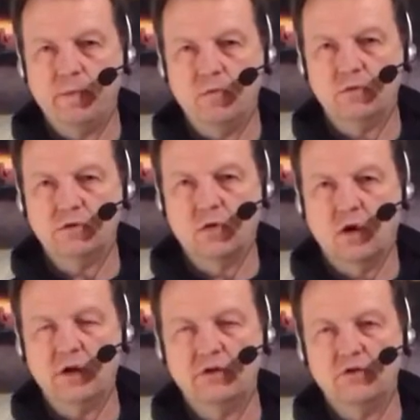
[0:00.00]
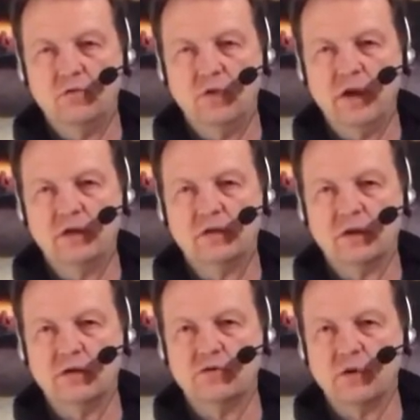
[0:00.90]
was gone 2 weeks
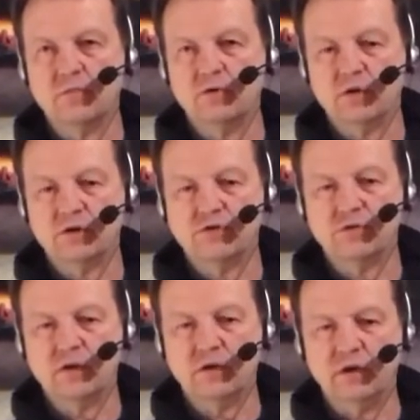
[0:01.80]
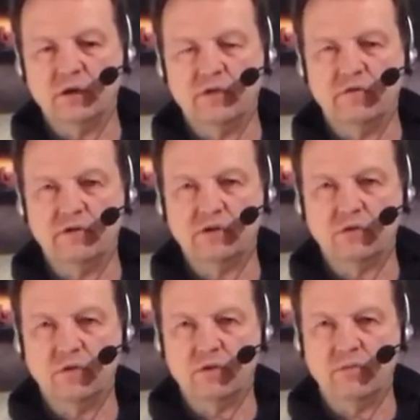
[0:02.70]
on a trip to Australia to
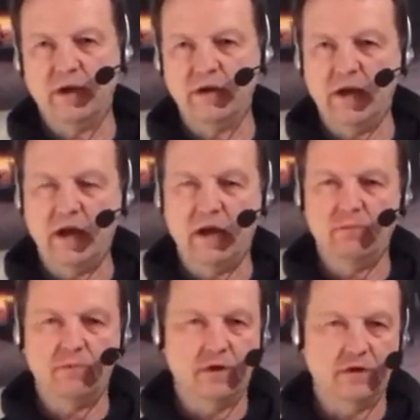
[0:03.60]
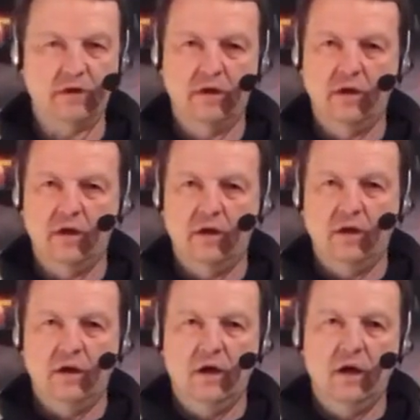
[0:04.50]
visit with my dad, but
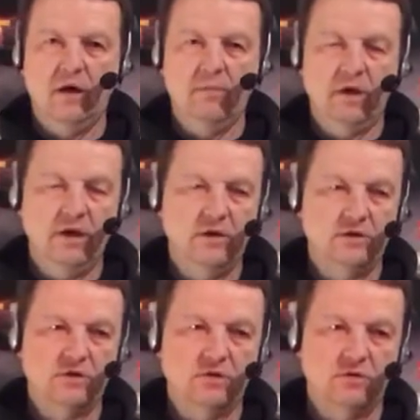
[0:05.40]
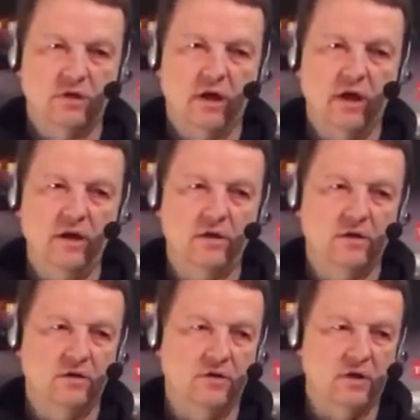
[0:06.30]
money is so
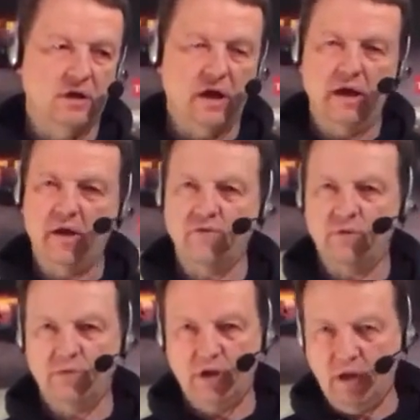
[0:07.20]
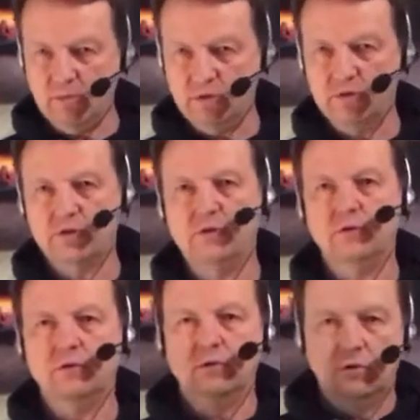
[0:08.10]
tight that I haven't been able
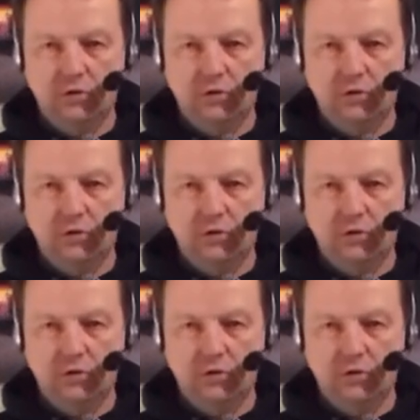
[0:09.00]
to